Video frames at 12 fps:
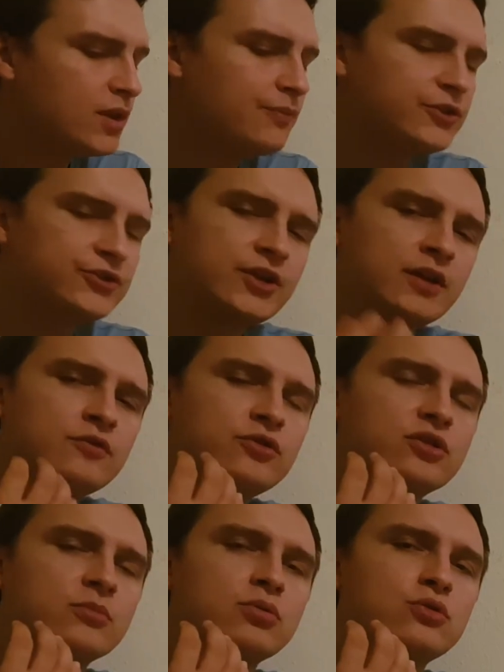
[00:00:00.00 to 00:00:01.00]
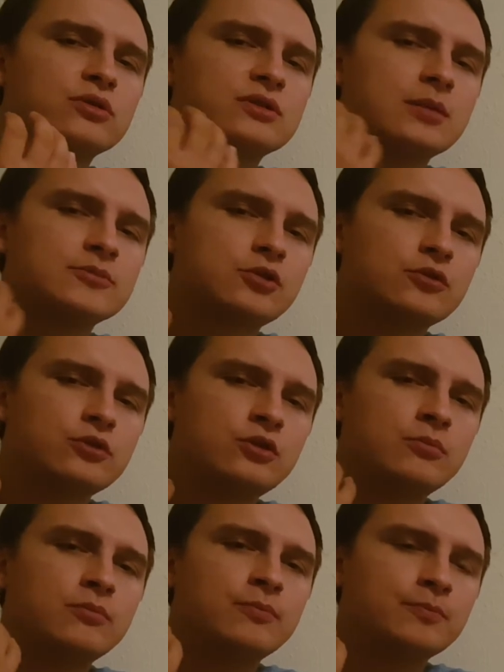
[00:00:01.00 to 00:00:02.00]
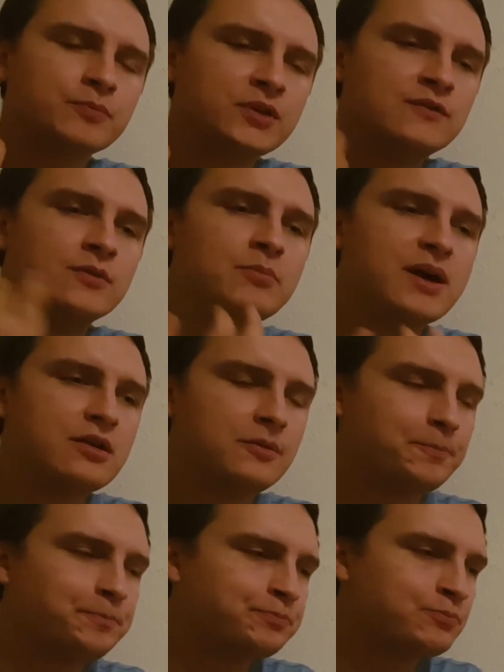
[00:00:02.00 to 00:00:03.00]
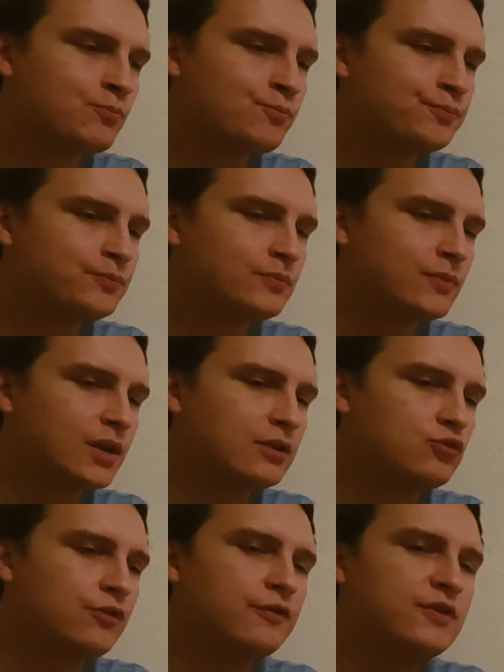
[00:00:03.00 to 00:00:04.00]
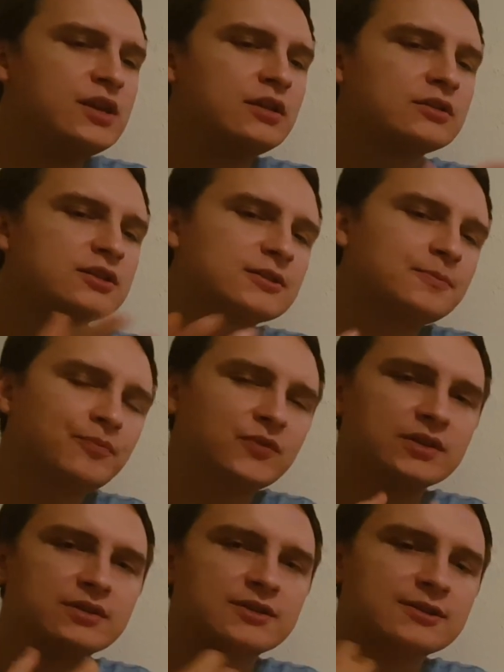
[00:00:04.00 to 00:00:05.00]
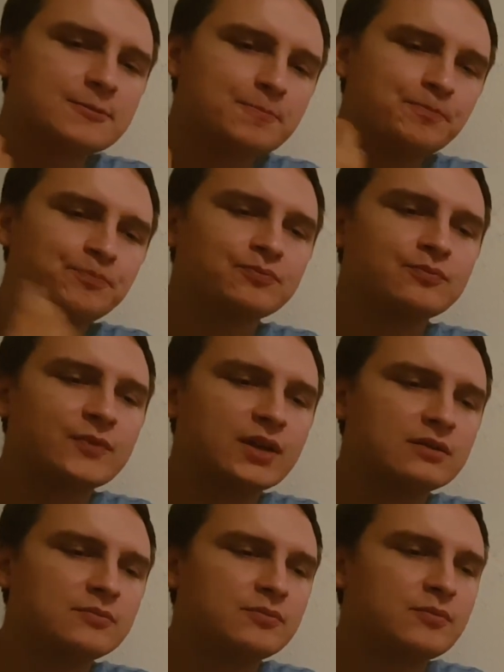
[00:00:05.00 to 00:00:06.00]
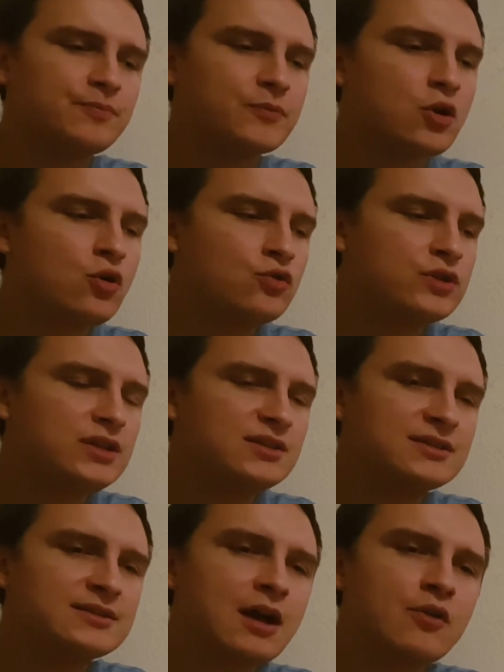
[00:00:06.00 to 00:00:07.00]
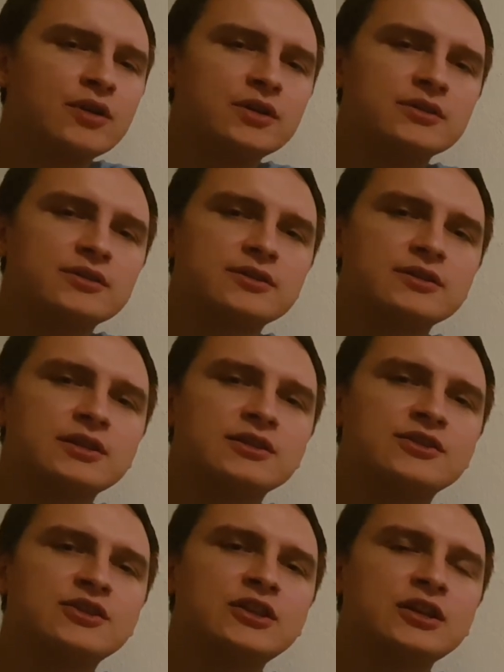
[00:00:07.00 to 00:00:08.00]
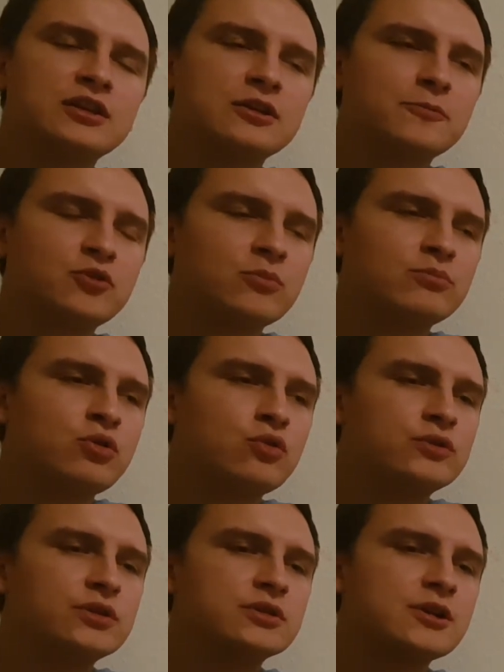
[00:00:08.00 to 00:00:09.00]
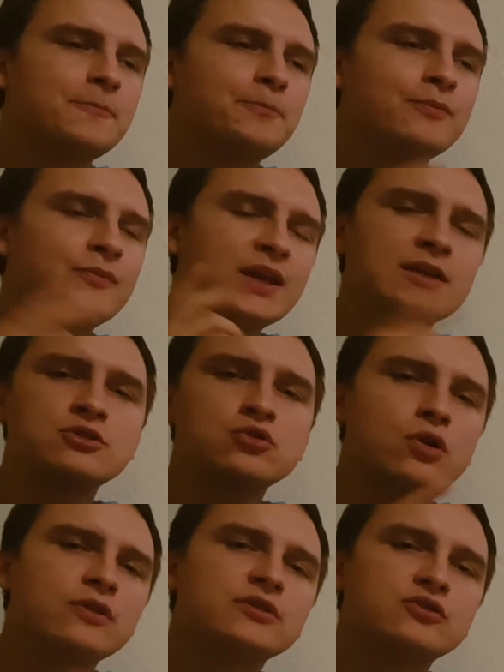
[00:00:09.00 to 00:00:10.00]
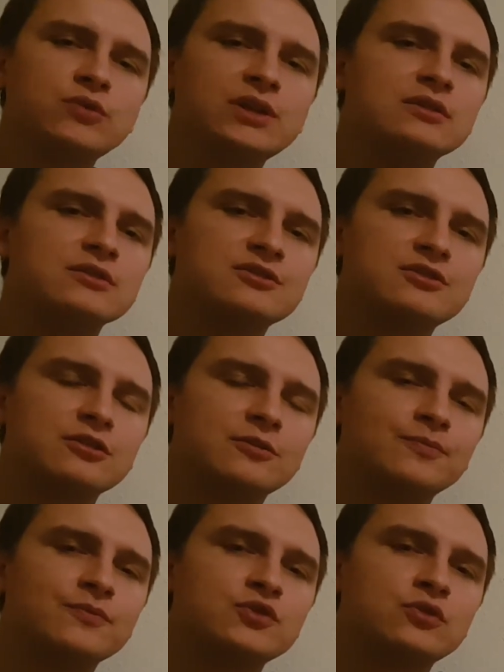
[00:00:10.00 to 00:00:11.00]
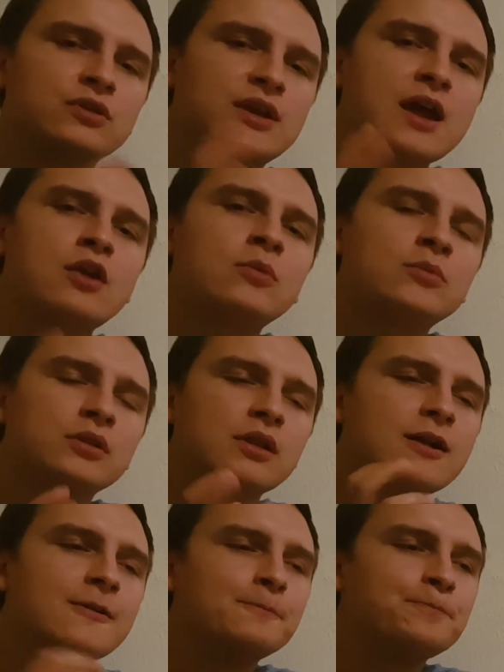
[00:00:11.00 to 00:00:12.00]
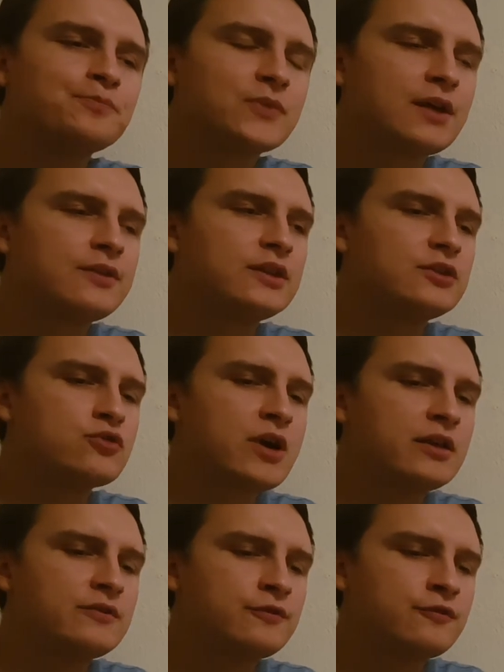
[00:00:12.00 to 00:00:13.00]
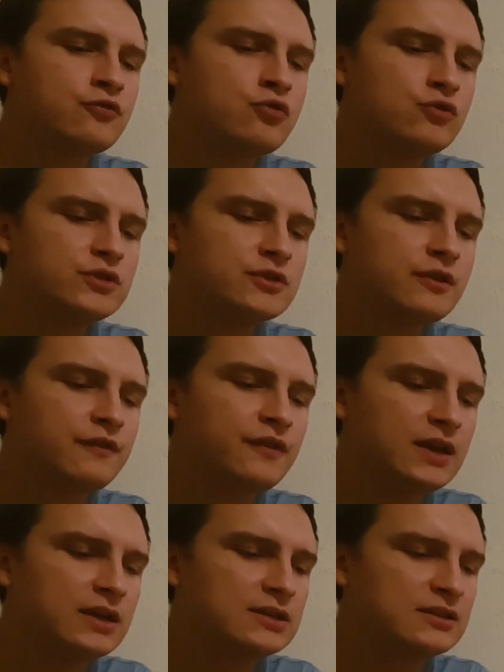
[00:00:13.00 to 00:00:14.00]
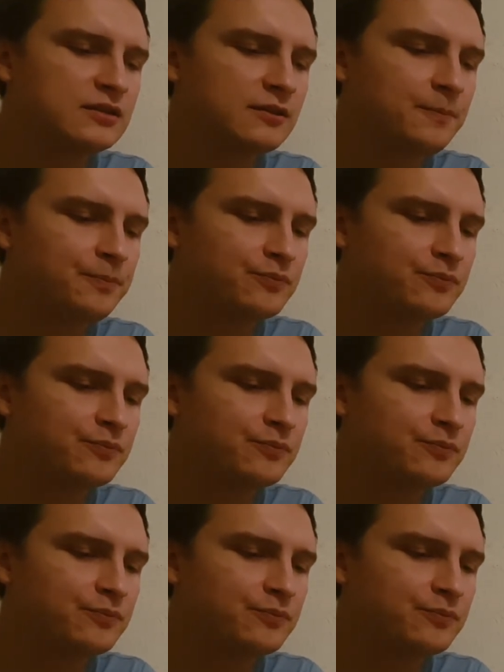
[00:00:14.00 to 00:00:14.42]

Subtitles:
the savory component comes out even better. It reveals this oaky sourness, acidic component next to all the sweetness still. So the caramel and the dried fruit, the figs, the